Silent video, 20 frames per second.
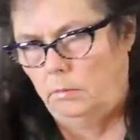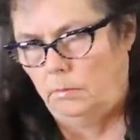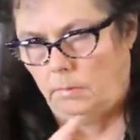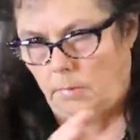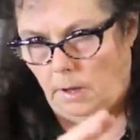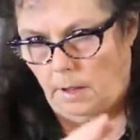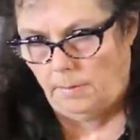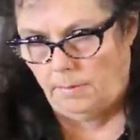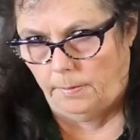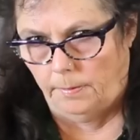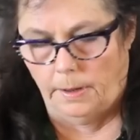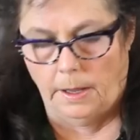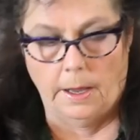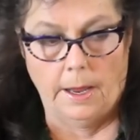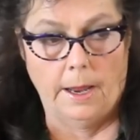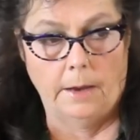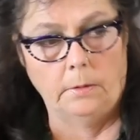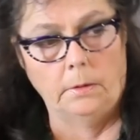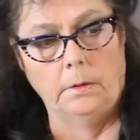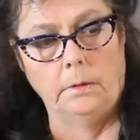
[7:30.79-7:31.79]
blah blah, blah
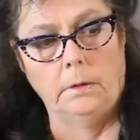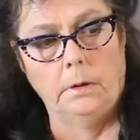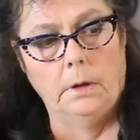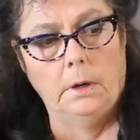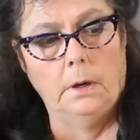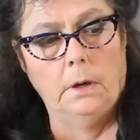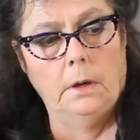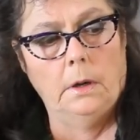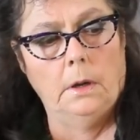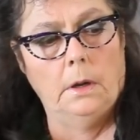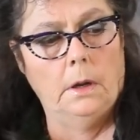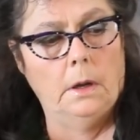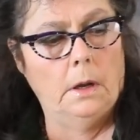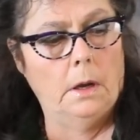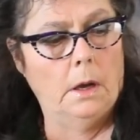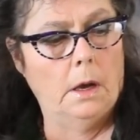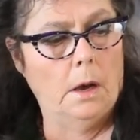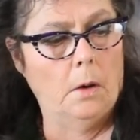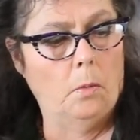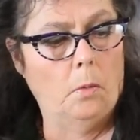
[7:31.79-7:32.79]
and
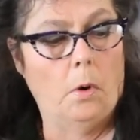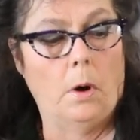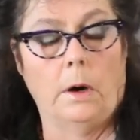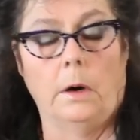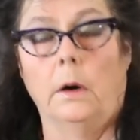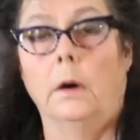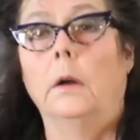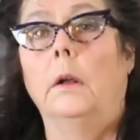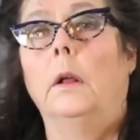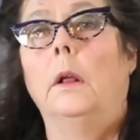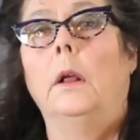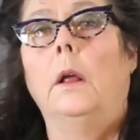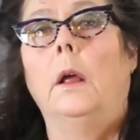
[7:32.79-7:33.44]
uh, water.